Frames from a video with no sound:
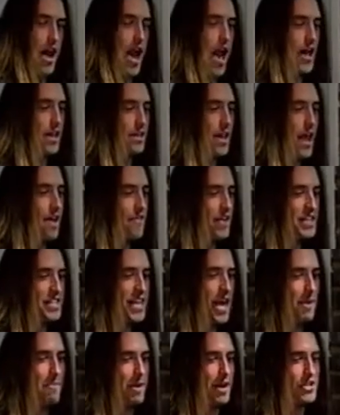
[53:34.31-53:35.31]
And every
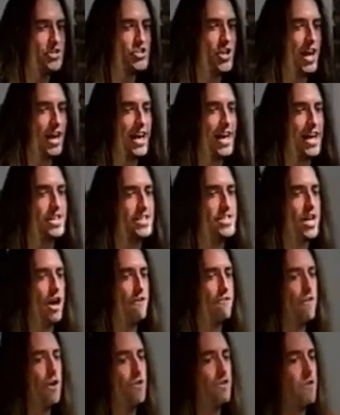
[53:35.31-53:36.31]
10 minutes checking his cell
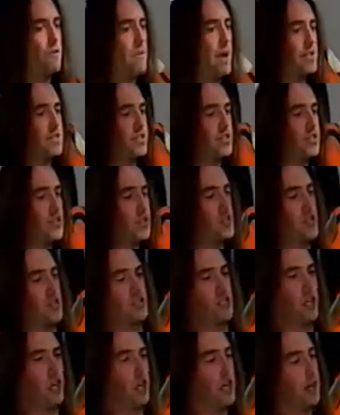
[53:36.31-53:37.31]
phone for messages just
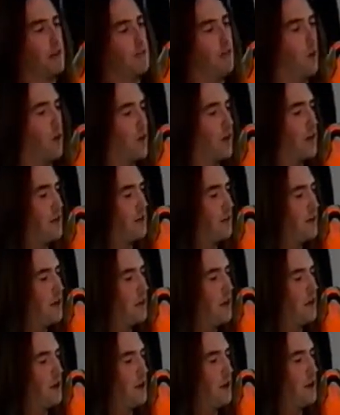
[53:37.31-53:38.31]
to look important.
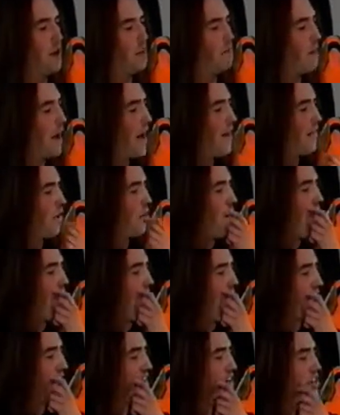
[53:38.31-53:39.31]
By the
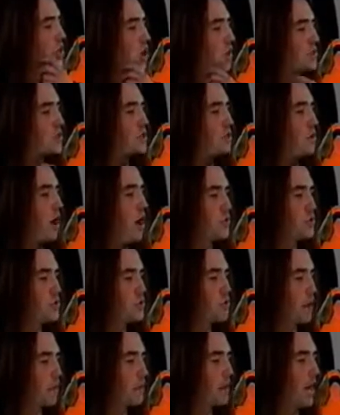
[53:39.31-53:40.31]
way, note to all
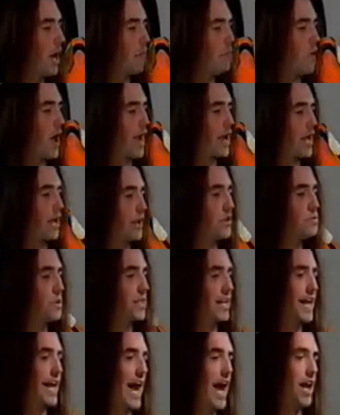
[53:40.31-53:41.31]
strip club regulars with
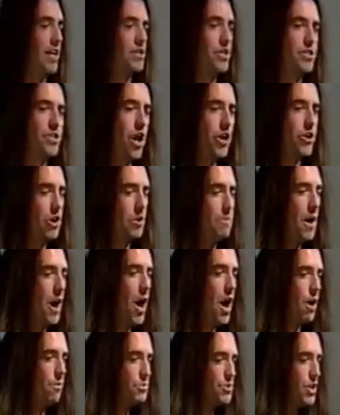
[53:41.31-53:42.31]
the calluses on your
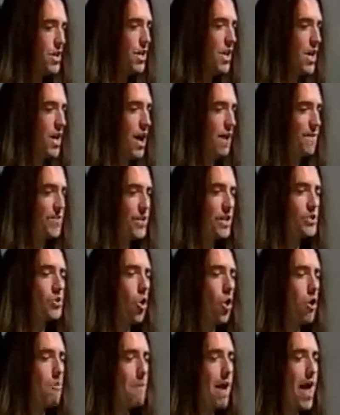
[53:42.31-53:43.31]
palms, if the
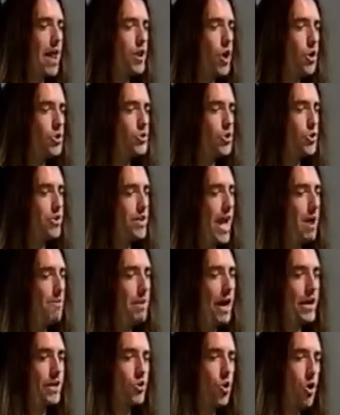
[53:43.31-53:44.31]
doorman knows your name
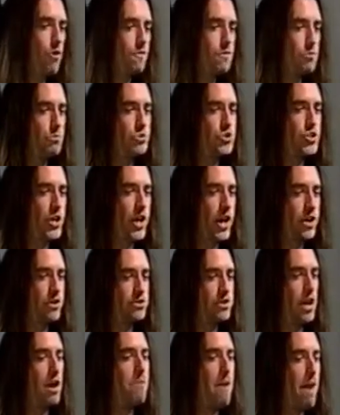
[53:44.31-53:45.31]
like Norm from
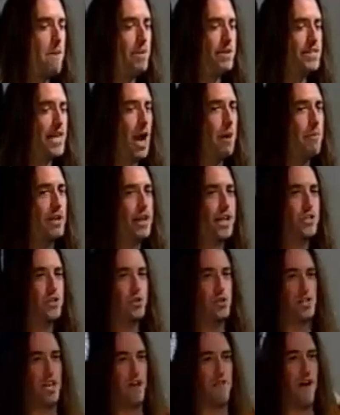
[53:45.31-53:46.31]
Cheers, it may be time to get
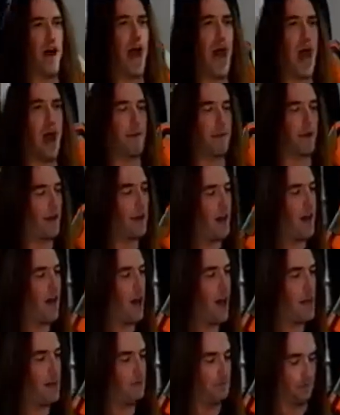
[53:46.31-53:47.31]
yourself a hobby, all
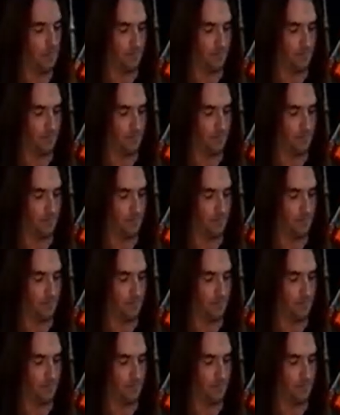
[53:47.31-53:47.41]
right?